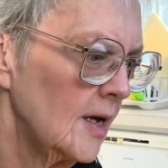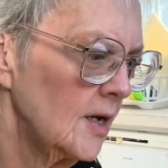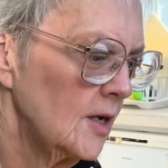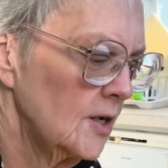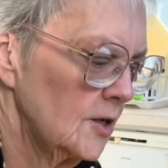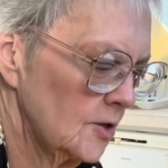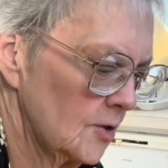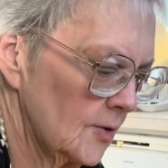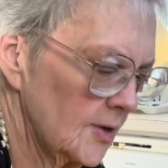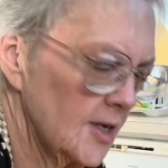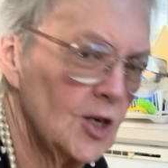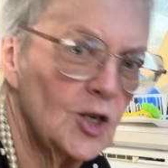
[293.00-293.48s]

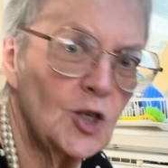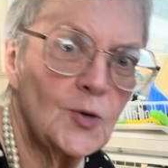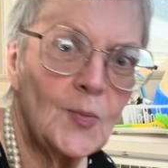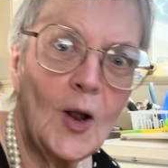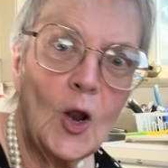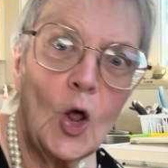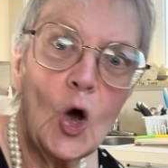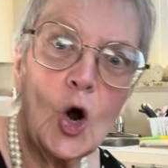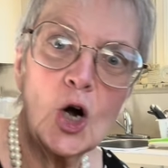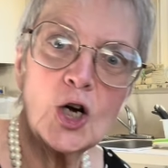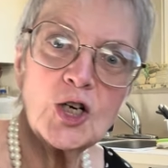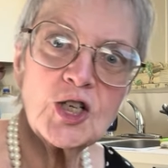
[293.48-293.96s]
So here's my
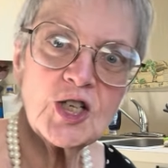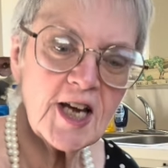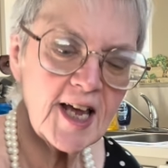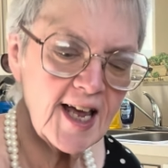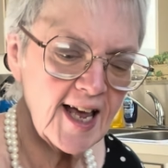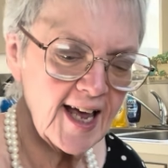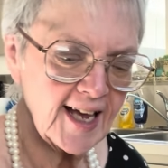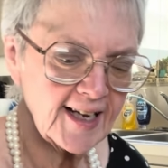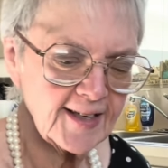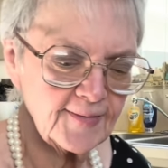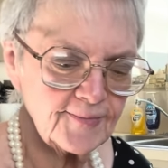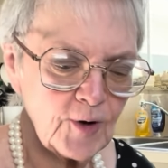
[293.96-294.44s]
large
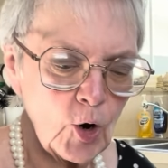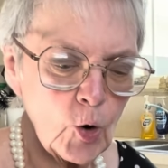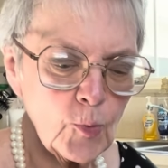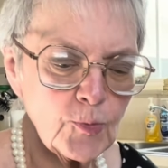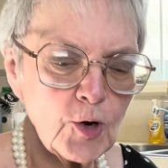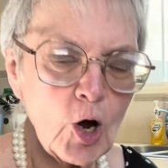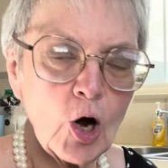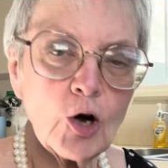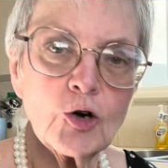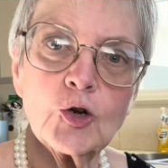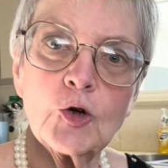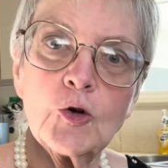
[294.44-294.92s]
egg. Hope
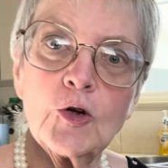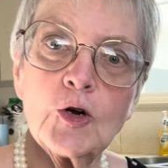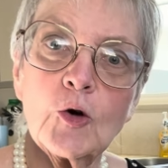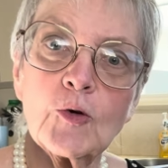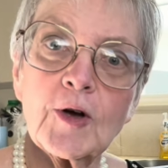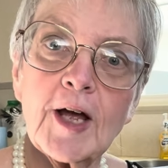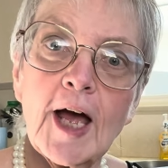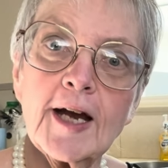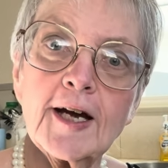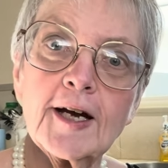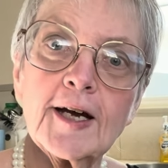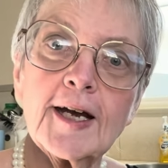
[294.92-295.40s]
y'all are doing
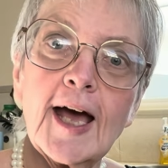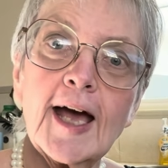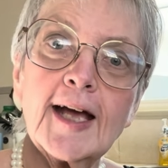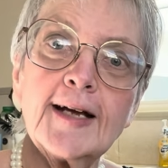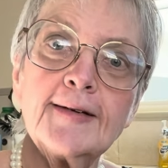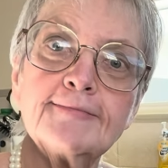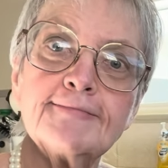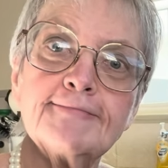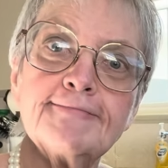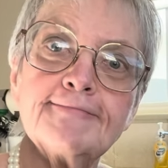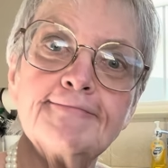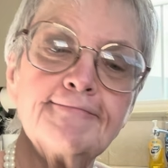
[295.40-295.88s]
okay today.
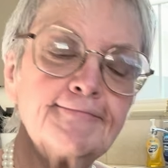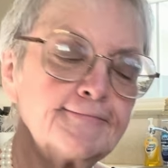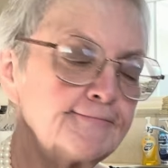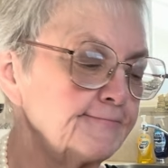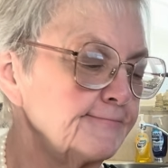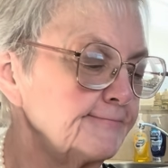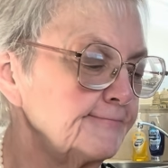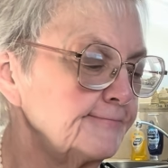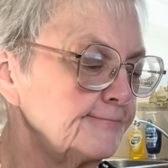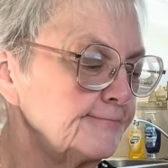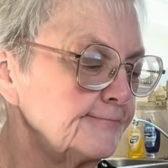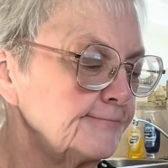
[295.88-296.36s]

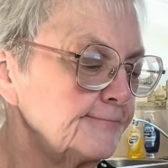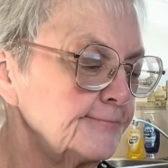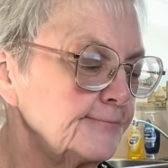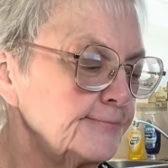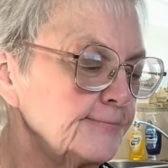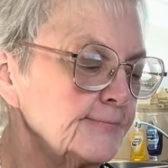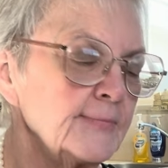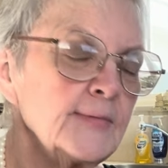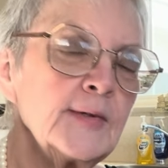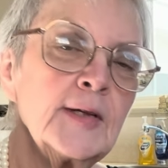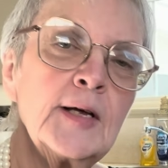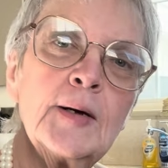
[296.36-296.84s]

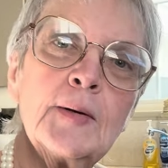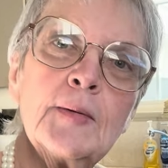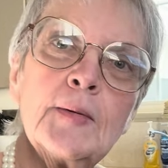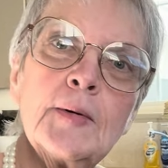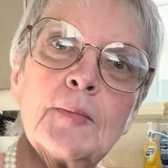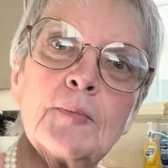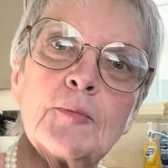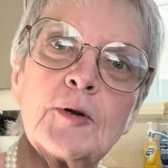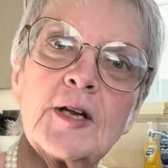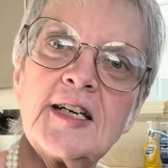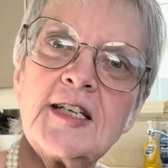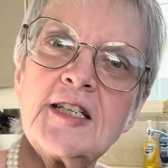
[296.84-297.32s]

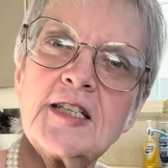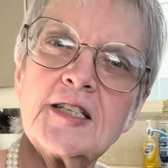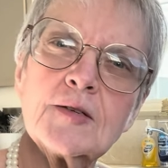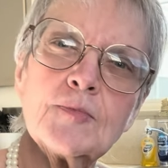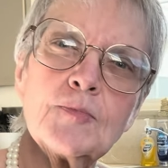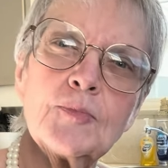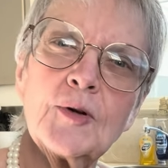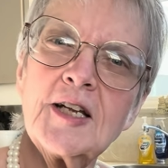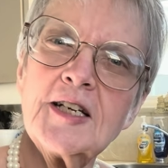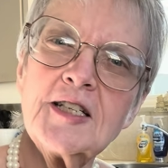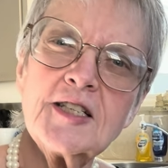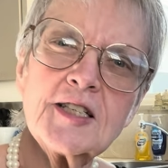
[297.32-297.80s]
Please
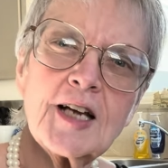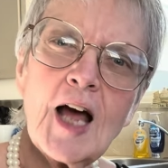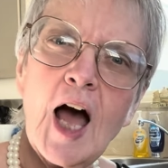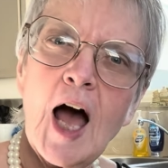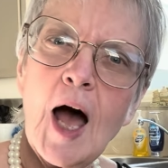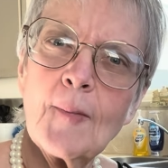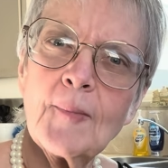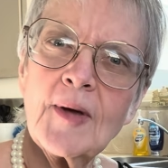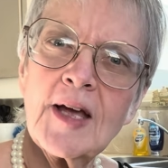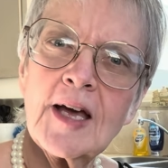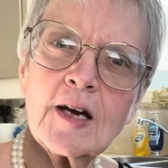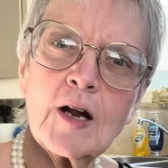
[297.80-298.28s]

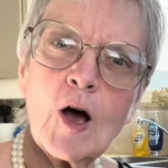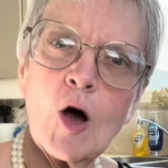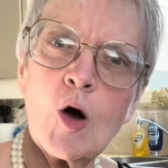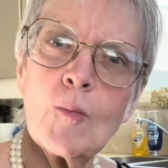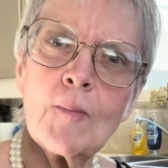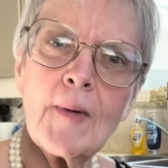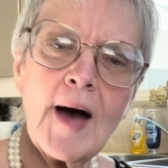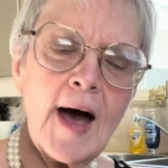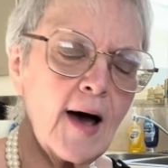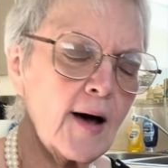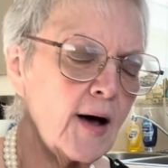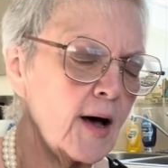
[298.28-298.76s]
comment on
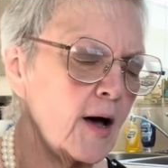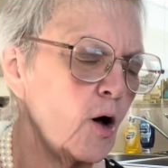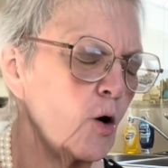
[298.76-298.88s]
my